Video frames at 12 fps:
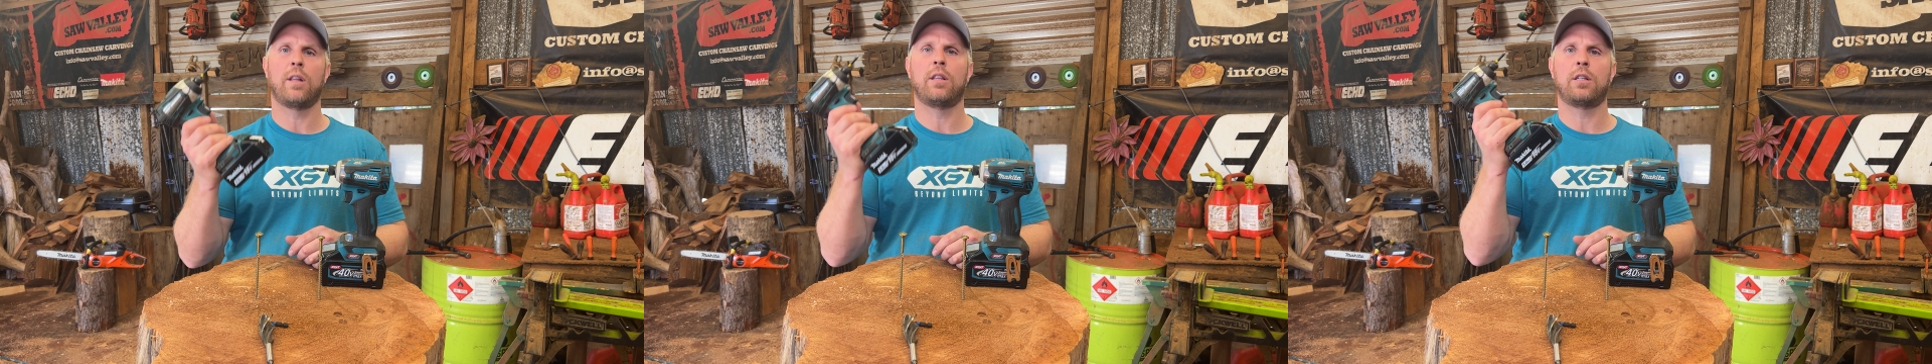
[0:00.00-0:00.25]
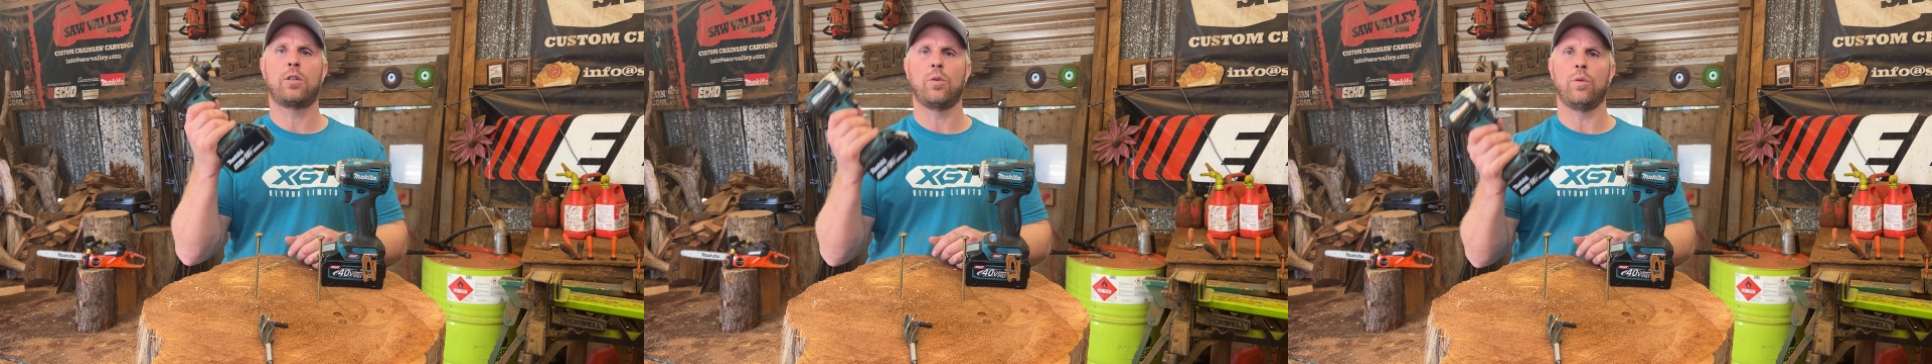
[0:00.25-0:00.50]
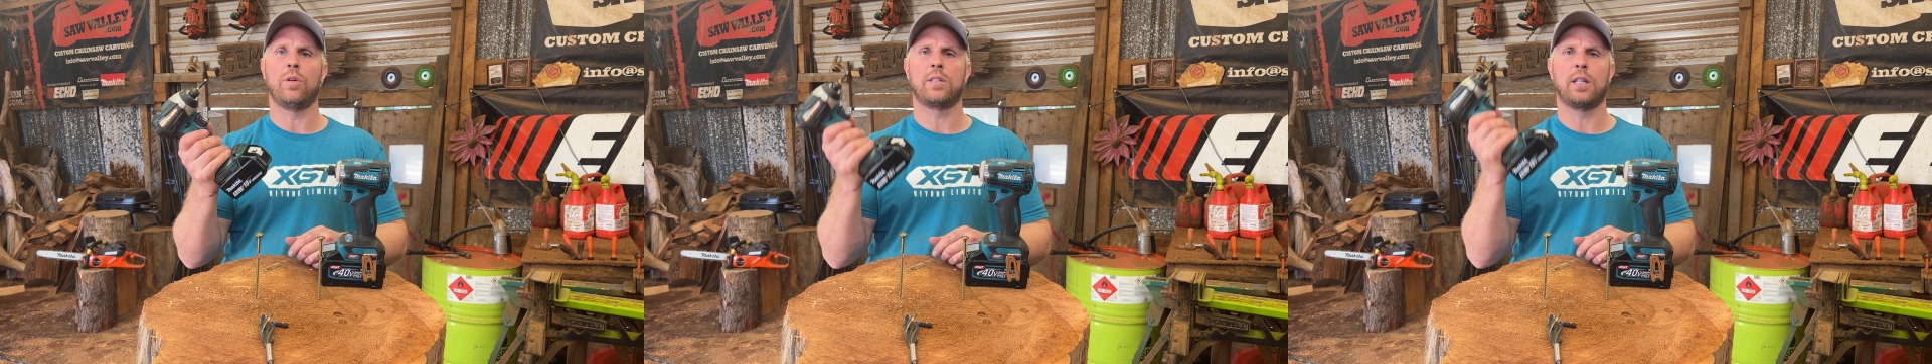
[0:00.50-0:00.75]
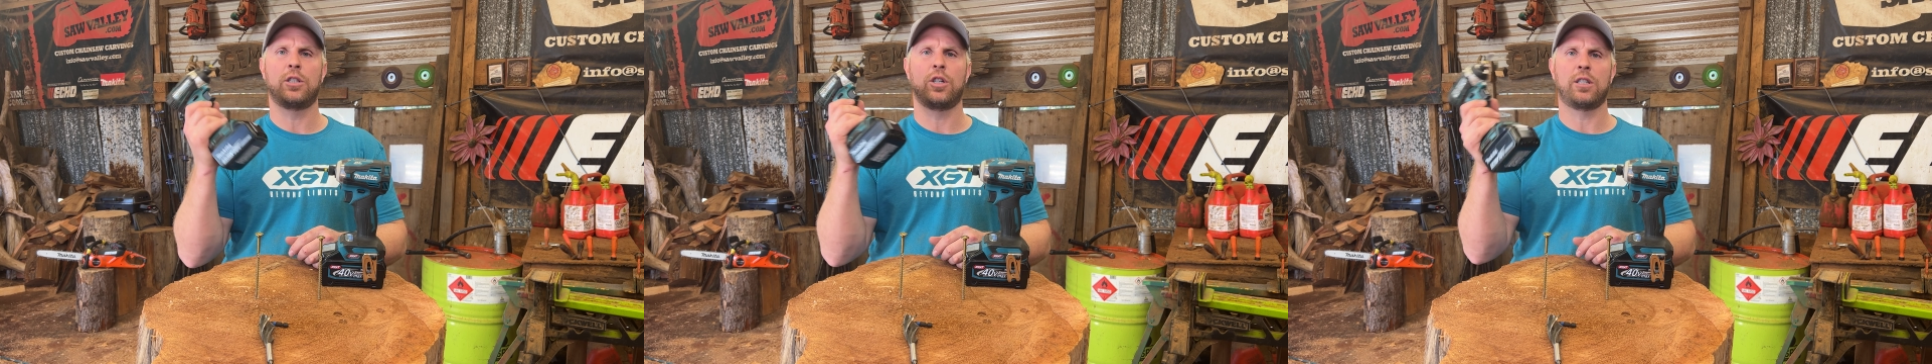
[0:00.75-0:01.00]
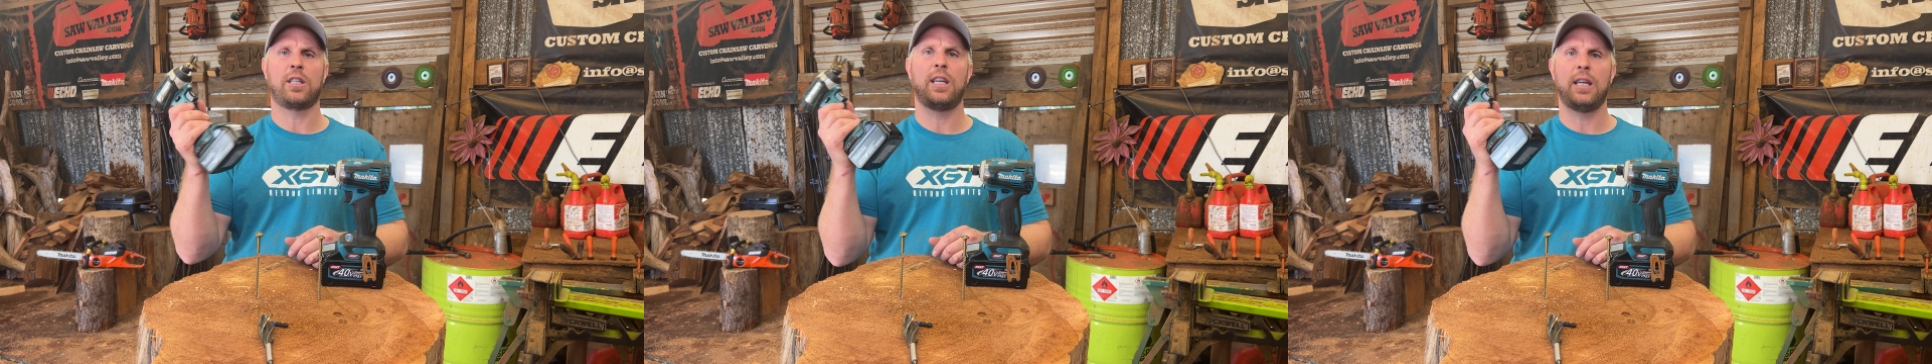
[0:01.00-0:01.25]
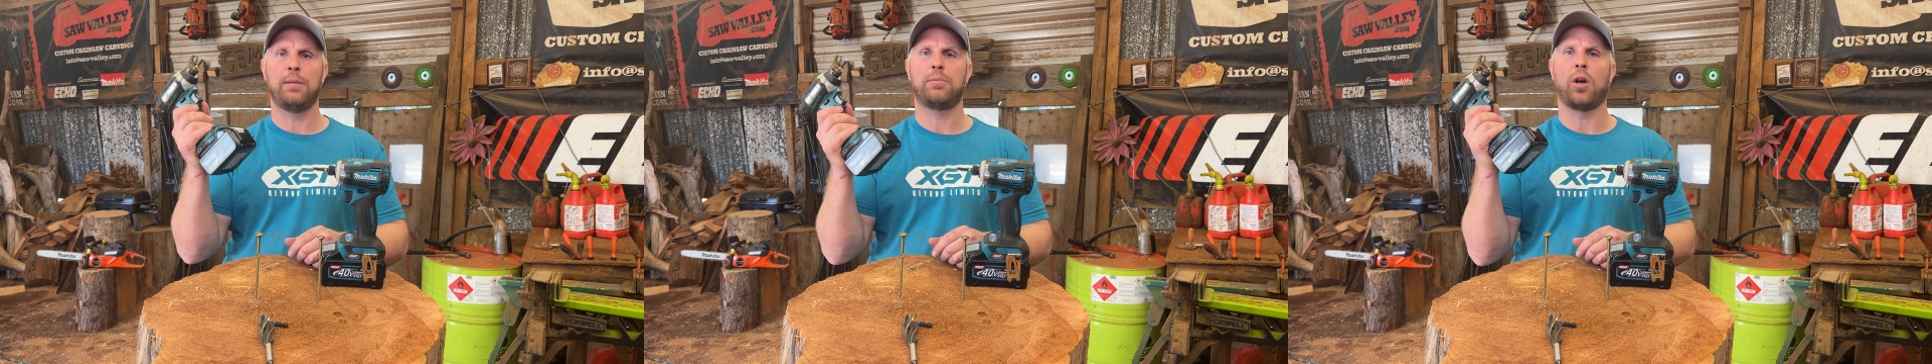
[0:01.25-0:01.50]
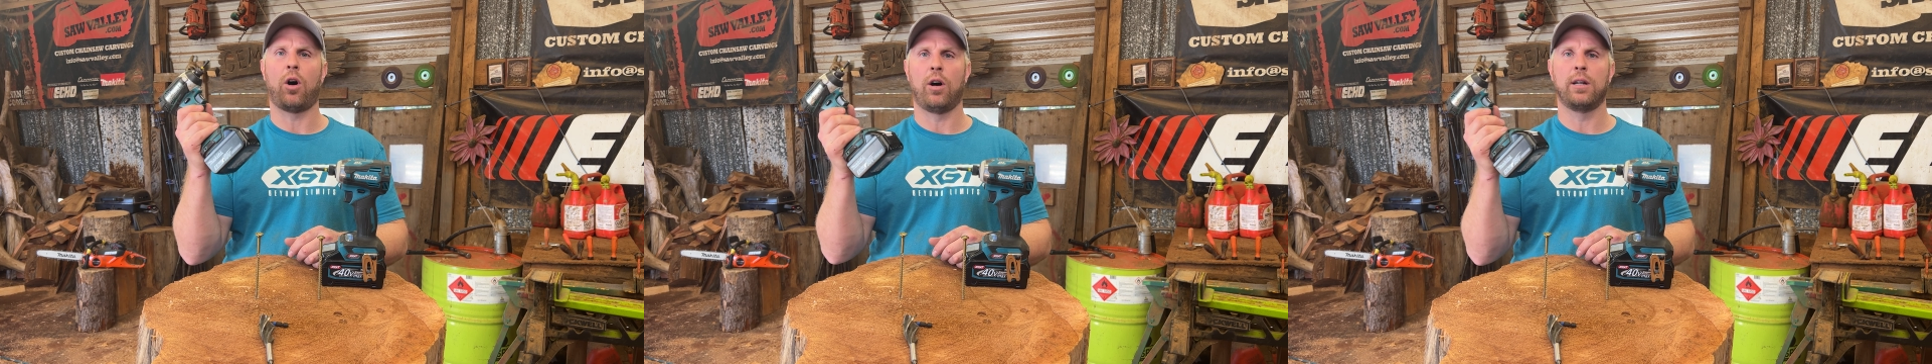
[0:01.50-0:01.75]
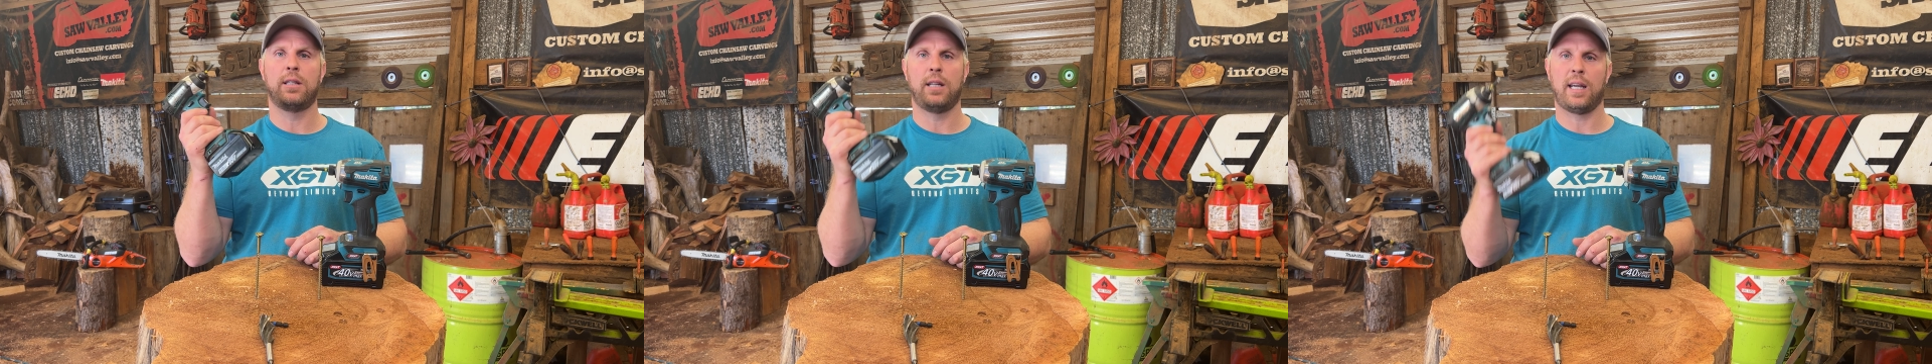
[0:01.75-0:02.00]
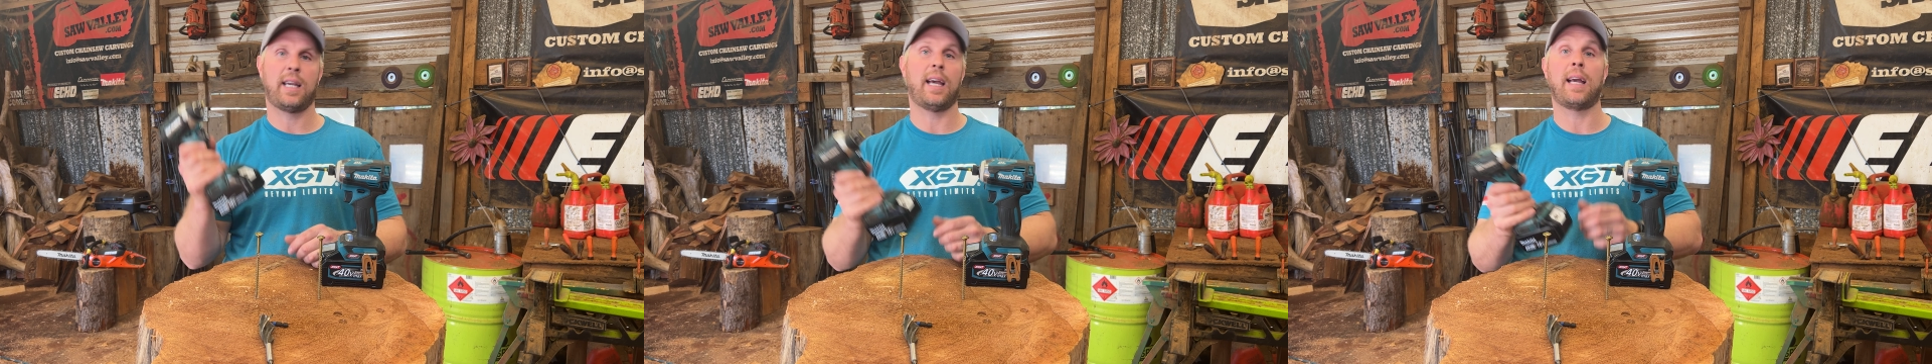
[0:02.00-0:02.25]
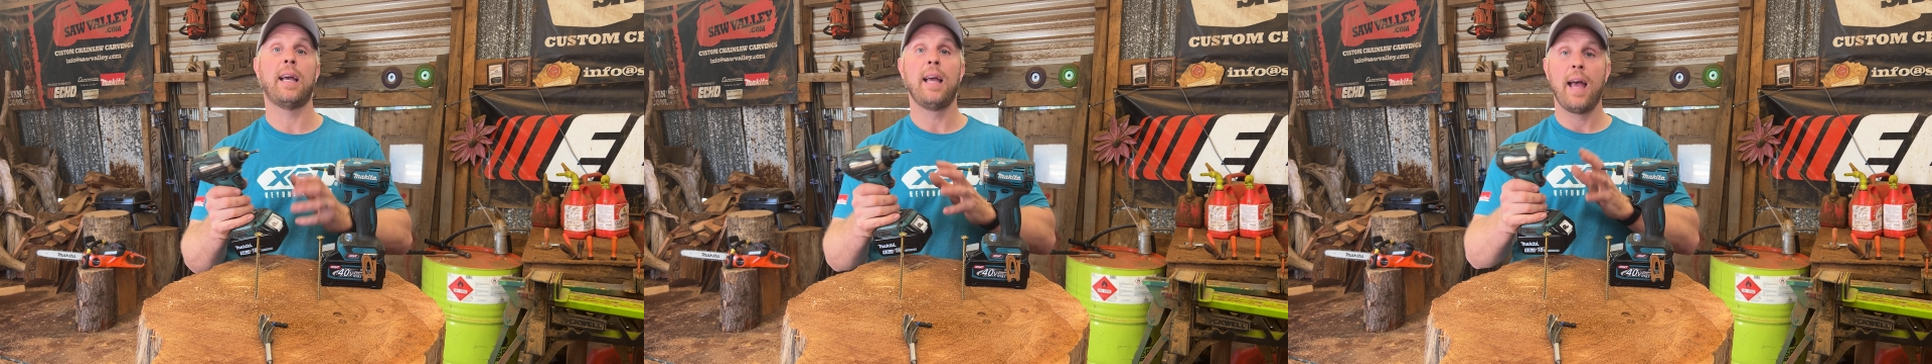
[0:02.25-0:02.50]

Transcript: of the tools that just keeps on ticking.